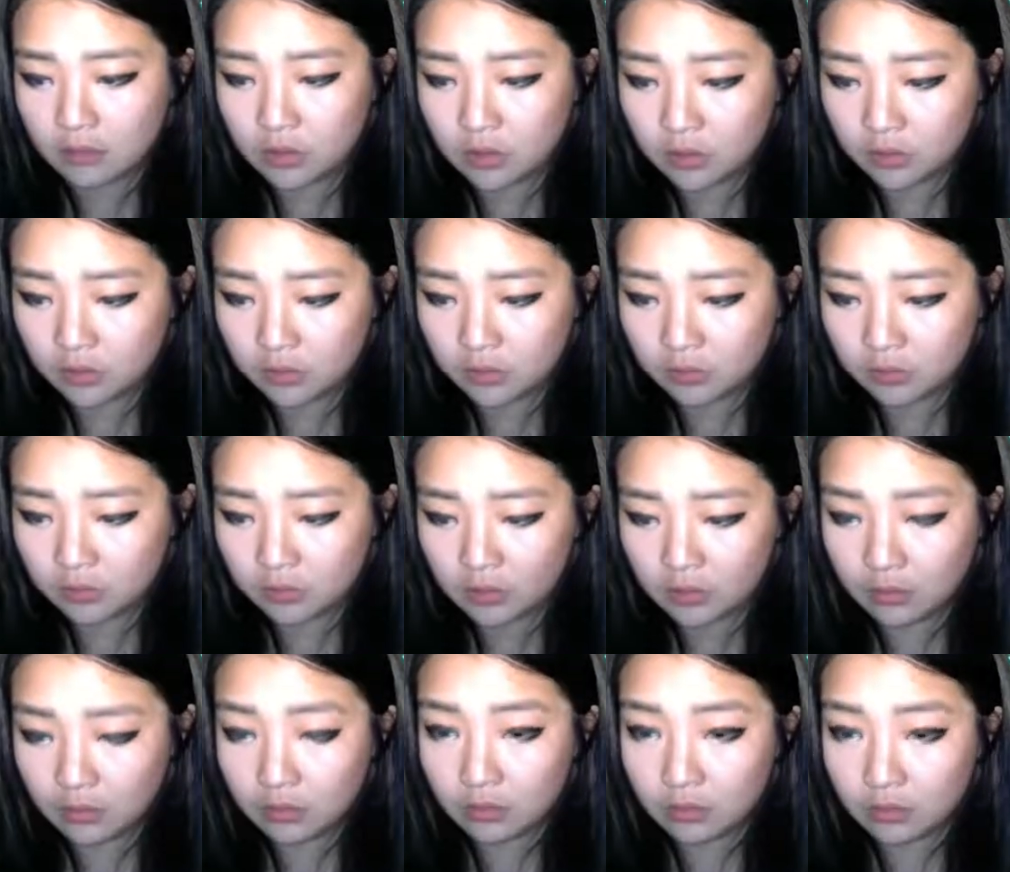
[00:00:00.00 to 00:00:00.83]
to
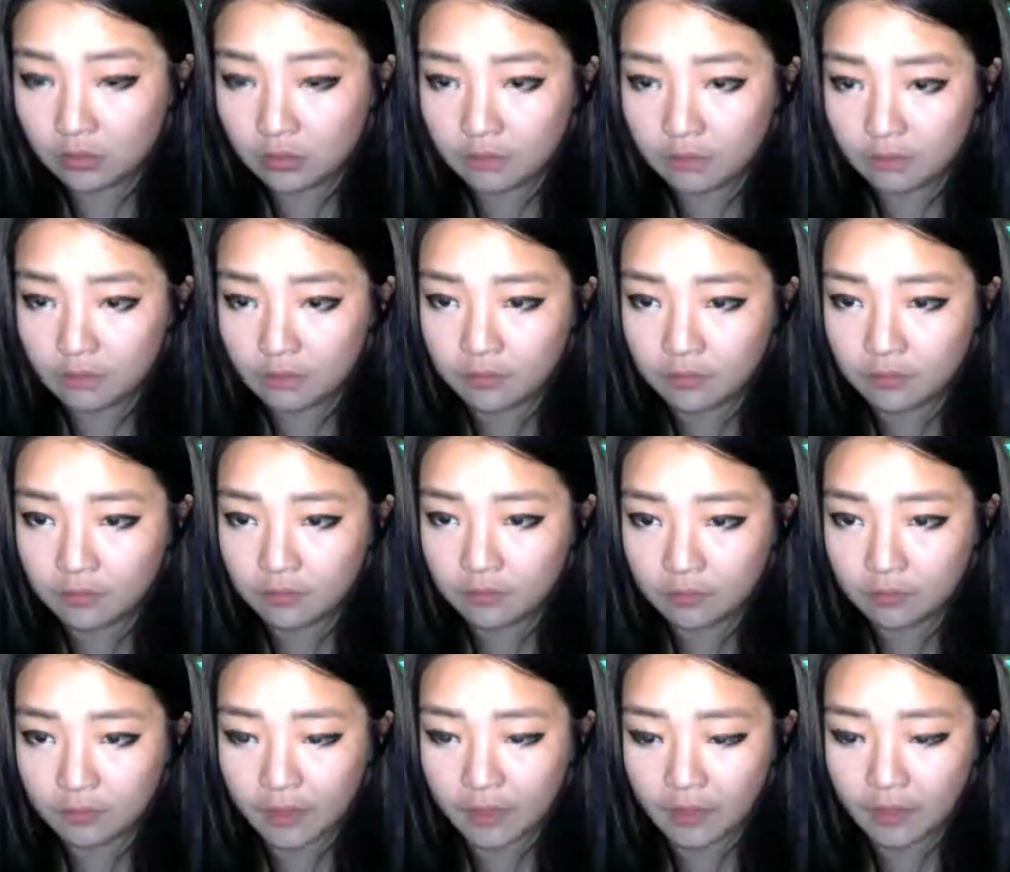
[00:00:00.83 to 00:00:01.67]
the
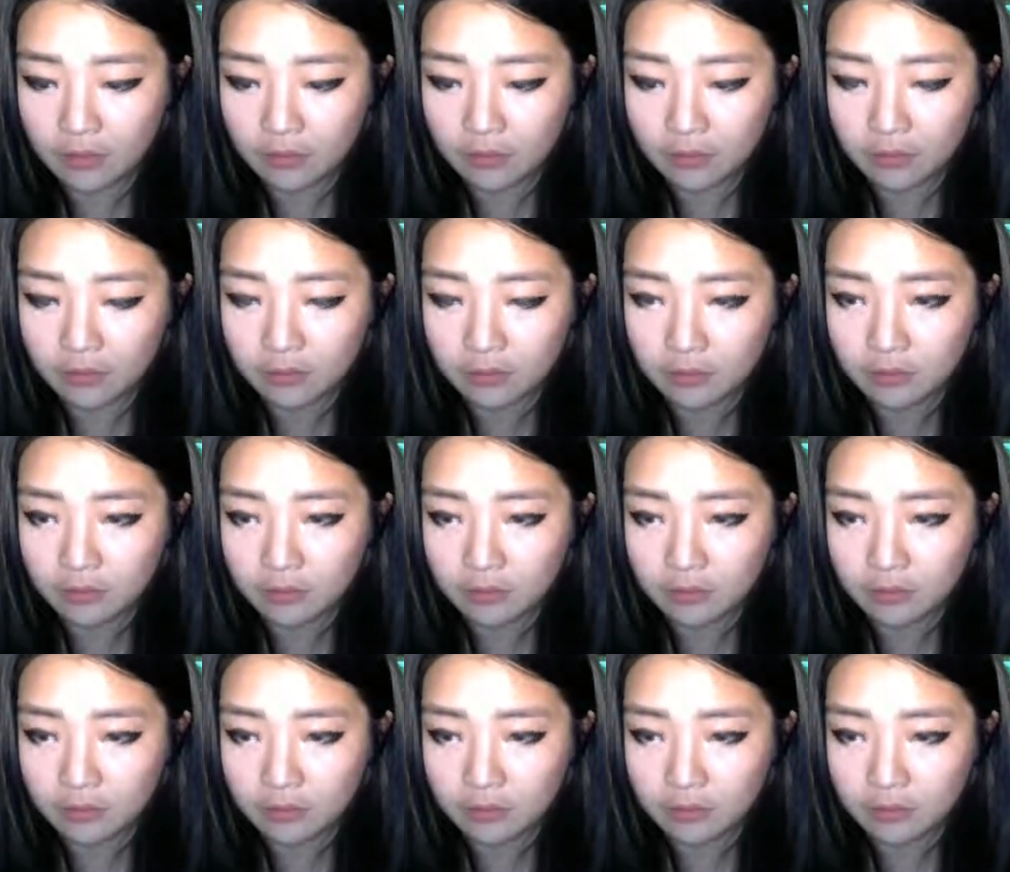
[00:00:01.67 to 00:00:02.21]
4th power,